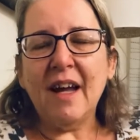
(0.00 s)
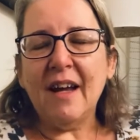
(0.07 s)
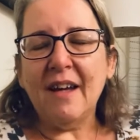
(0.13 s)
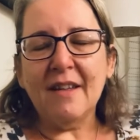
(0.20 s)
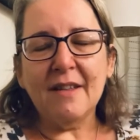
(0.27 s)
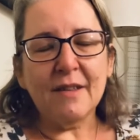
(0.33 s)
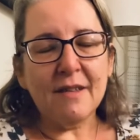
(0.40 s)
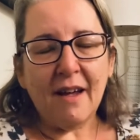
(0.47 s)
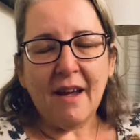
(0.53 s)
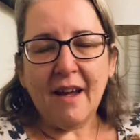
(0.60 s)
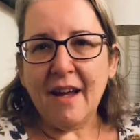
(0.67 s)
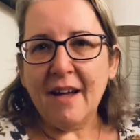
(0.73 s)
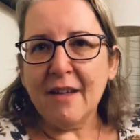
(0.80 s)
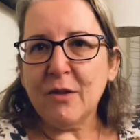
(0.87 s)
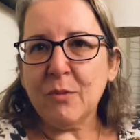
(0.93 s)
as I
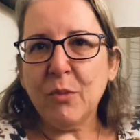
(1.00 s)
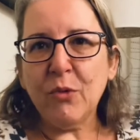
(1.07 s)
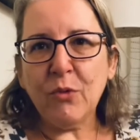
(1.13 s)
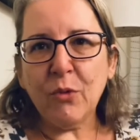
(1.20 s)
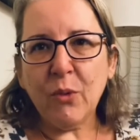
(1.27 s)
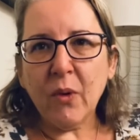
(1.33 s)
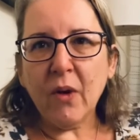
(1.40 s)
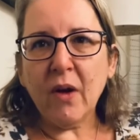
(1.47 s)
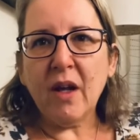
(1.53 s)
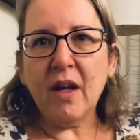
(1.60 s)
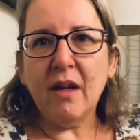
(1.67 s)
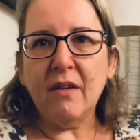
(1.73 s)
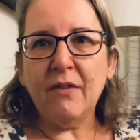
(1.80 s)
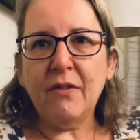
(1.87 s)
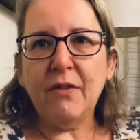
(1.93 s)
asked before,
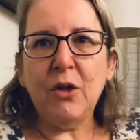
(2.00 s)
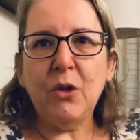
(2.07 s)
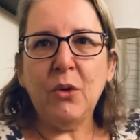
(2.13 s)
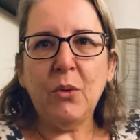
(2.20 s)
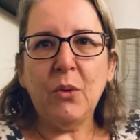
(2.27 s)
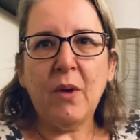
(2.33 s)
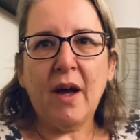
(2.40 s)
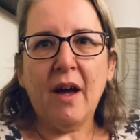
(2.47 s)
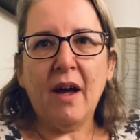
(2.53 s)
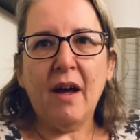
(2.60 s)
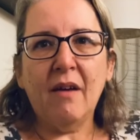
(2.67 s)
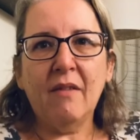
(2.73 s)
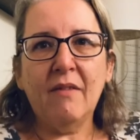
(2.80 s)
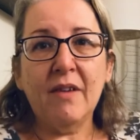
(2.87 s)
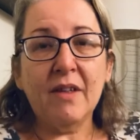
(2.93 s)
if you
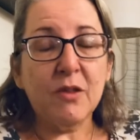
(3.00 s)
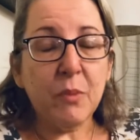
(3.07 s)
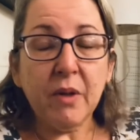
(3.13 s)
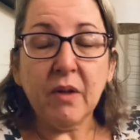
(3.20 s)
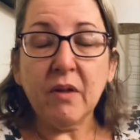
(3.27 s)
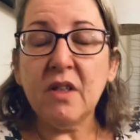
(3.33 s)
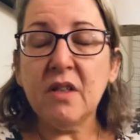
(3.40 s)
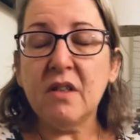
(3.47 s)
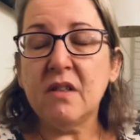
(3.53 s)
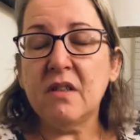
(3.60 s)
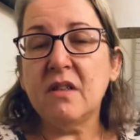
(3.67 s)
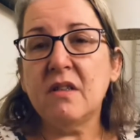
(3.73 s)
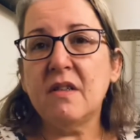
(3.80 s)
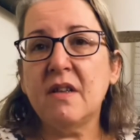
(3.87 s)
have experiences,